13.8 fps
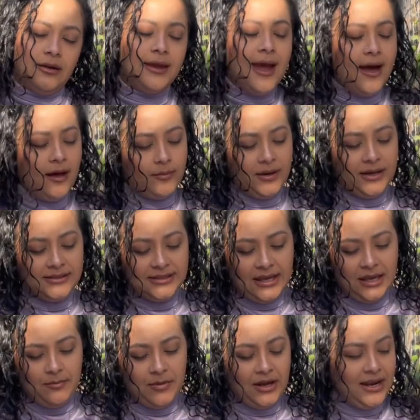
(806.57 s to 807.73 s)
Yeah, because I
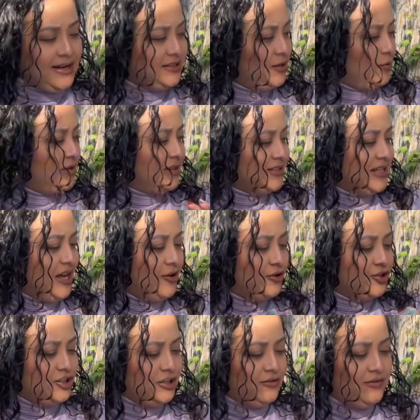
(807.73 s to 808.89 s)
keep connecting with this
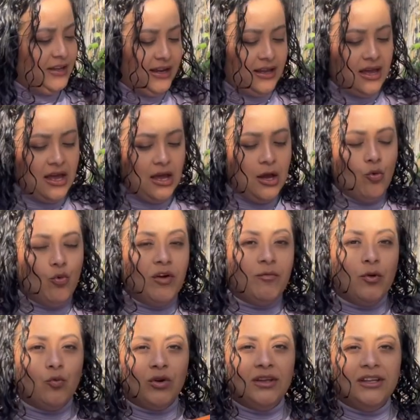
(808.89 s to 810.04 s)
energy of, like, we've
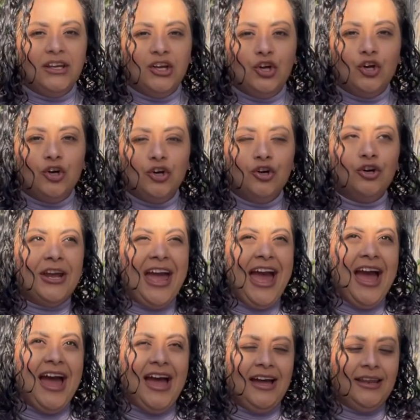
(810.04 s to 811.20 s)
been really good
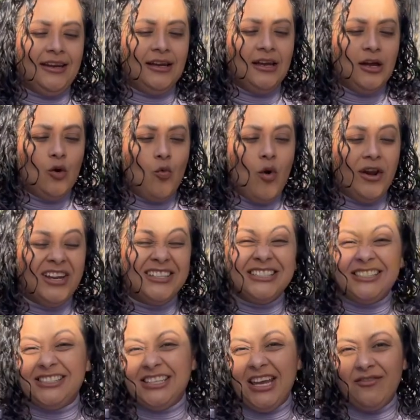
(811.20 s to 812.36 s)
at wanting
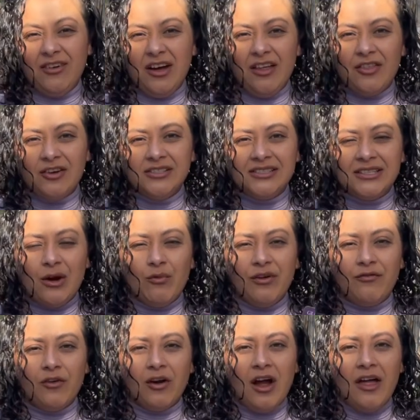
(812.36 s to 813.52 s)
to save others, that we
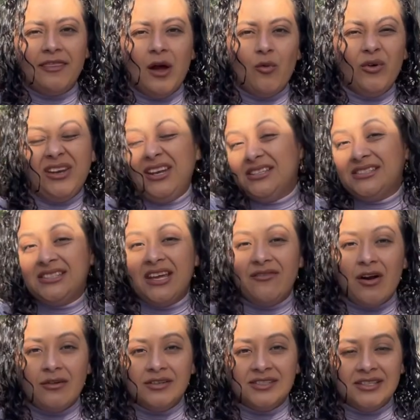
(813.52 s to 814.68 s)
forgot that we need to save
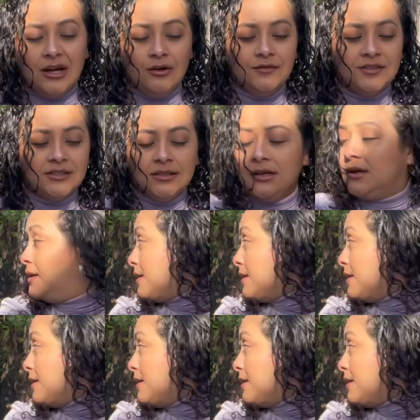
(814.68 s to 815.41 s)
ourselves.